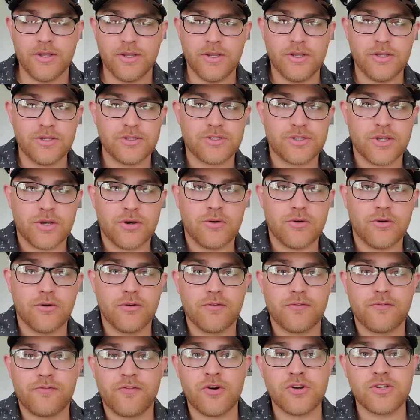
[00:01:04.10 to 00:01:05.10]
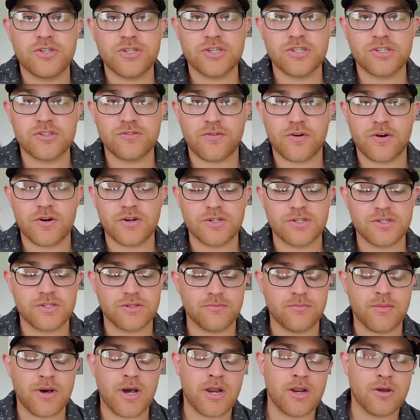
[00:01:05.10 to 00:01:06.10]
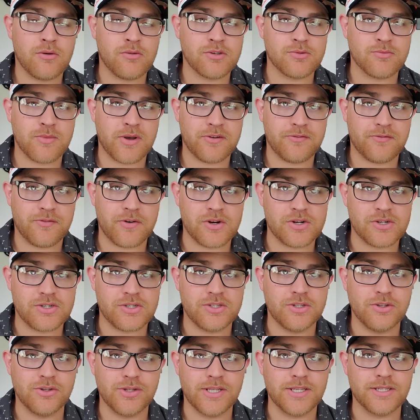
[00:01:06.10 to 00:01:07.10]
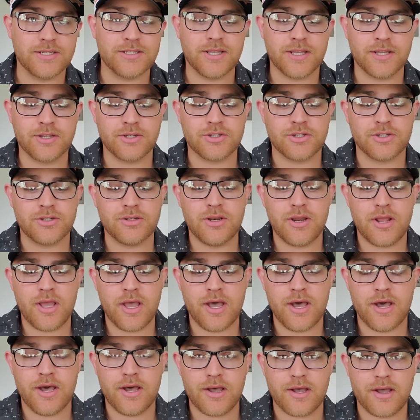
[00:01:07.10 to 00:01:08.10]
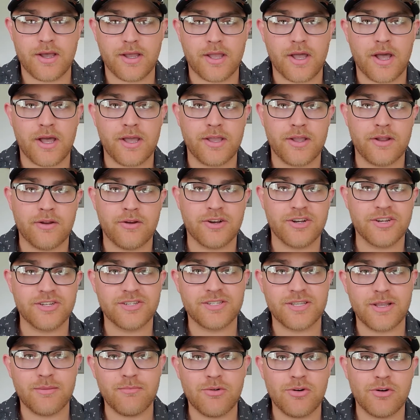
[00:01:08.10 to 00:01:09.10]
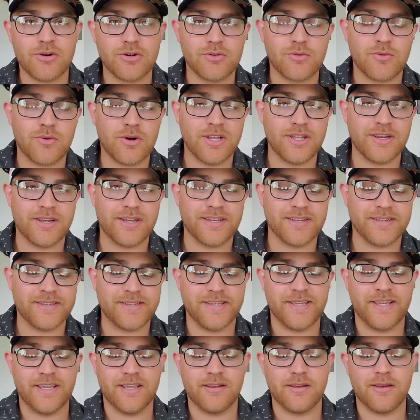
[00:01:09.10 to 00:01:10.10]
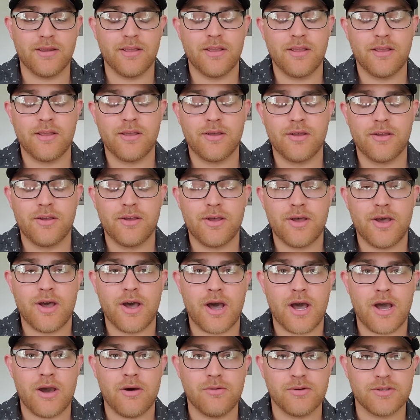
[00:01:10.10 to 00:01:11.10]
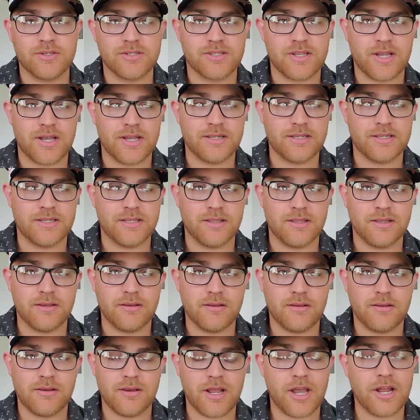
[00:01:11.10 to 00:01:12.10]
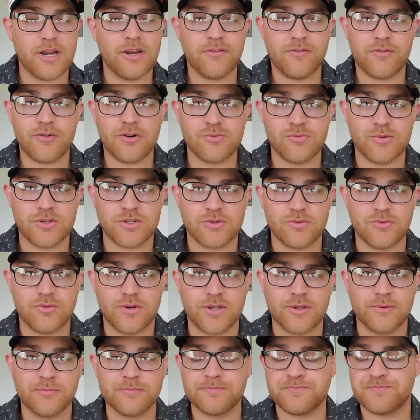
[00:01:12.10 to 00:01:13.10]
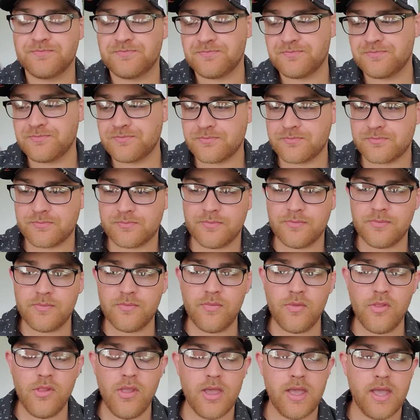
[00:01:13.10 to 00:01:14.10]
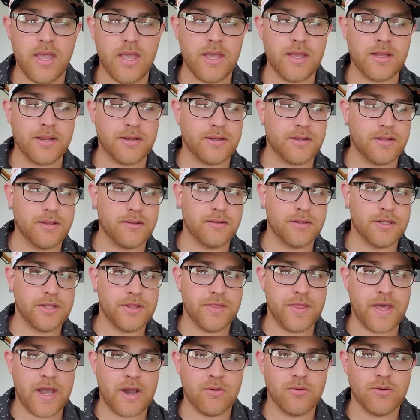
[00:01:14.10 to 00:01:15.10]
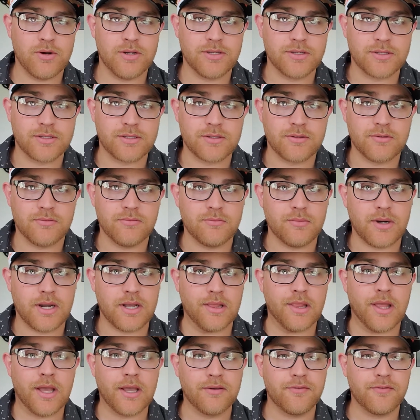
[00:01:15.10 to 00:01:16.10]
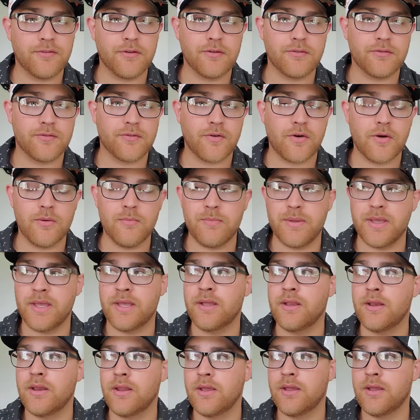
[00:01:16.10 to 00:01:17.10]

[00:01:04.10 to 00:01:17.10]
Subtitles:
So, first things first, Minot was my first duty station. I got here in December of 2019. I was assigned to the 91st Missile Wing, and that was my life for a bit,